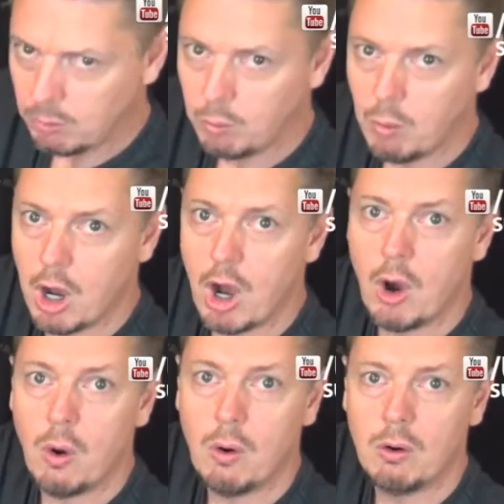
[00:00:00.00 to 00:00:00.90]

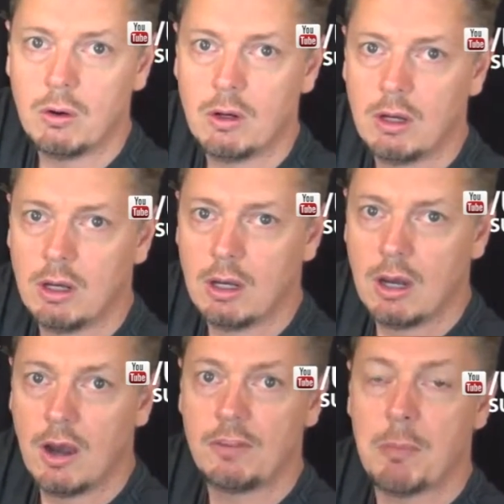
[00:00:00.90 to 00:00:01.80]
Whoa.
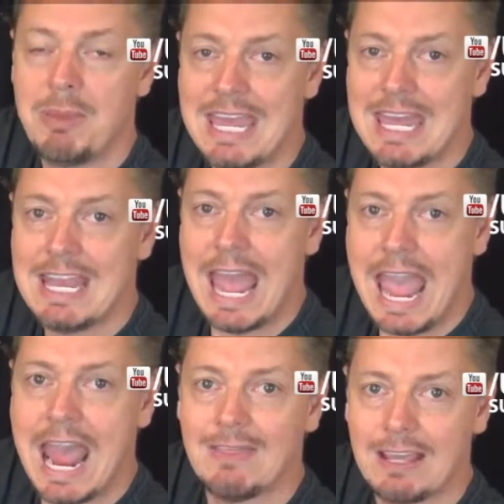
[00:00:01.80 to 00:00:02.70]
The pen
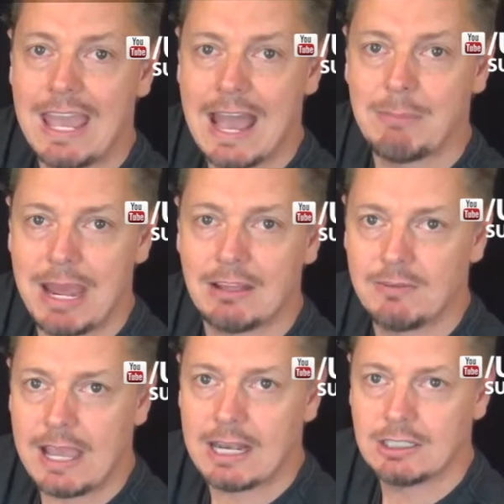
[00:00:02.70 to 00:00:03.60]
and the cap
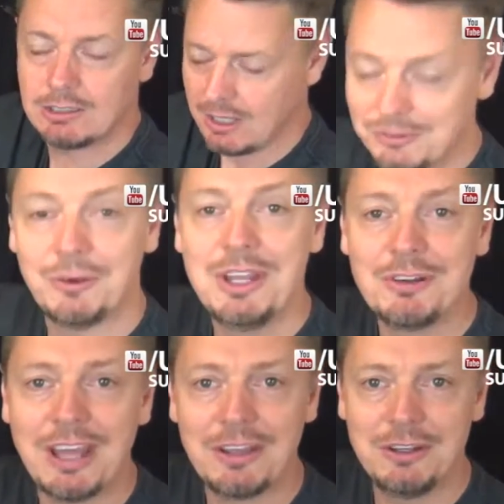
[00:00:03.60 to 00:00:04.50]
has vanished. So
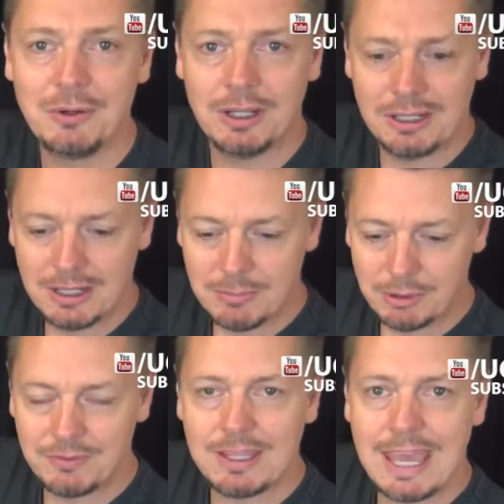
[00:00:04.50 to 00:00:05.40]
here's how you do it.
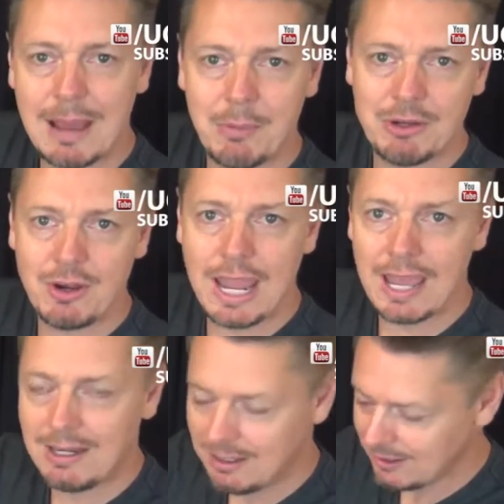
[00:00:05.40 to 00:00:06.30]
Put the cap on your
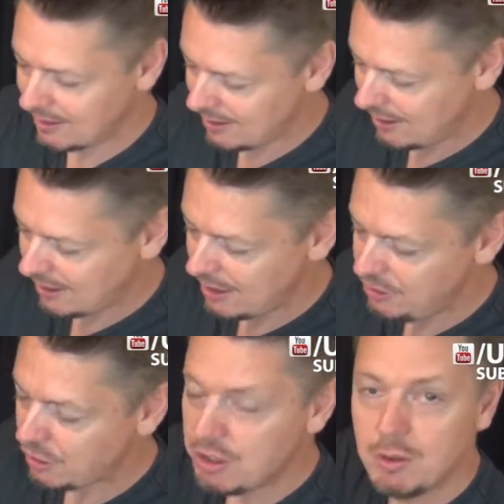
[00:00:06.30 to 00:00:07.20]
hand,
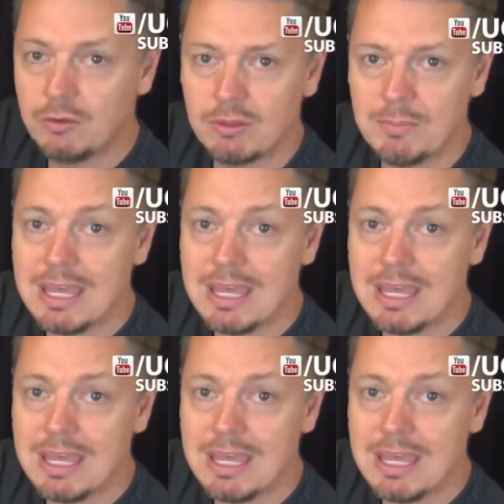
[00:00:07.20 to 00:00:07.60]
and you're going to use the